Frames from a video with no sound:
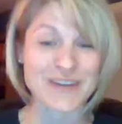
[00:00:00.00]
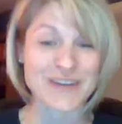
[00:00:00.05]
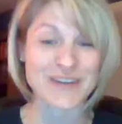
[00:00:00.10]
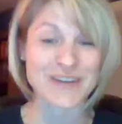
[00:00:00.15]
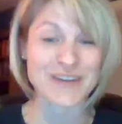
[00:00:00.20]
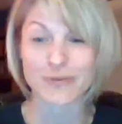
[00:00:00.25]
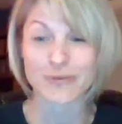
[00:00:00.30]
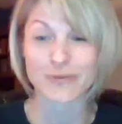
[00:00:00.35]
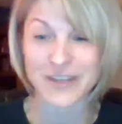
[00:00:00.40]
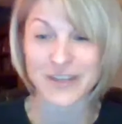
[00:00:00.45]

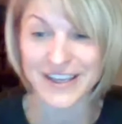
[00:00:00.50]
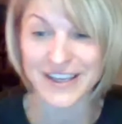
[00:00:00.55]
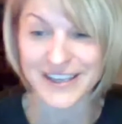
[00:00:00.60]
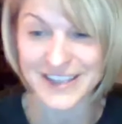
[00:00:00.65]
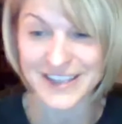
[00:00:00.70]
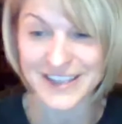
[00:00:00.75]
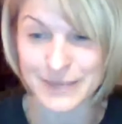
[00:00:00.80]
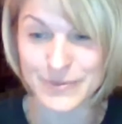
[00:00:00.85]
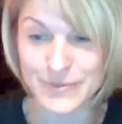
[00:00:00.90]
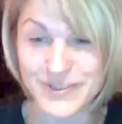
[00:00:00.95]
improving, you got to
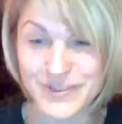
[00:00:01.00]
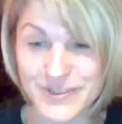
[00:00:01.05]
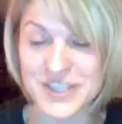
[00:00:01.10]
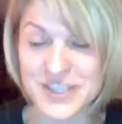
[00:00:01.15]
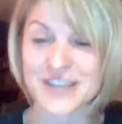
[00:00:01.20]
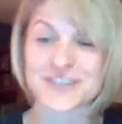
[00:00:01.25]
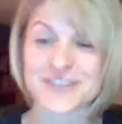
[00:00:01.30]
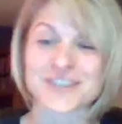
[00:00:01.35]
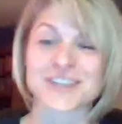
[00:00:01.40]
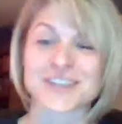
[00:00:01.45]
keep
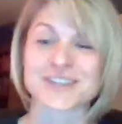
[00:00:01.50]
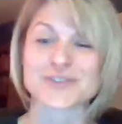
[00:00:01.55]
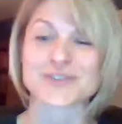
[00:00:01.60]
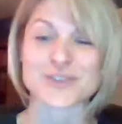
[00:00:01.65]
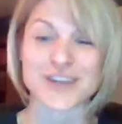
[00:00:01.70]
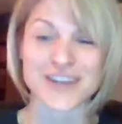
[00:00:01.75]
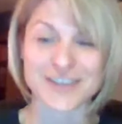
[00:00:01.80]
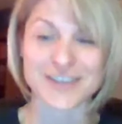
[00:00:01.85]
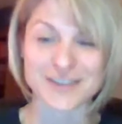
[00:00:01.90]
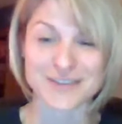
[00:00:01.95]
changing and
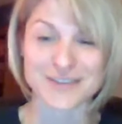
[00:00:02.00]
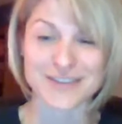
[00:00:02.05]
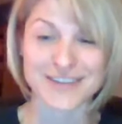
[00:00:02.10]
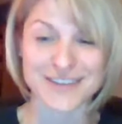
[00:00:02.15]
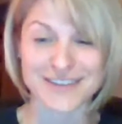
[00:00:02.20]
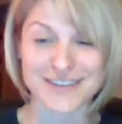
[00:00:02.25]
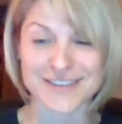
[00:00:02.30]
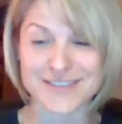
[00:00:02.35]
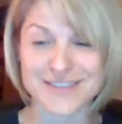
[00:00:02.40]
trying new things.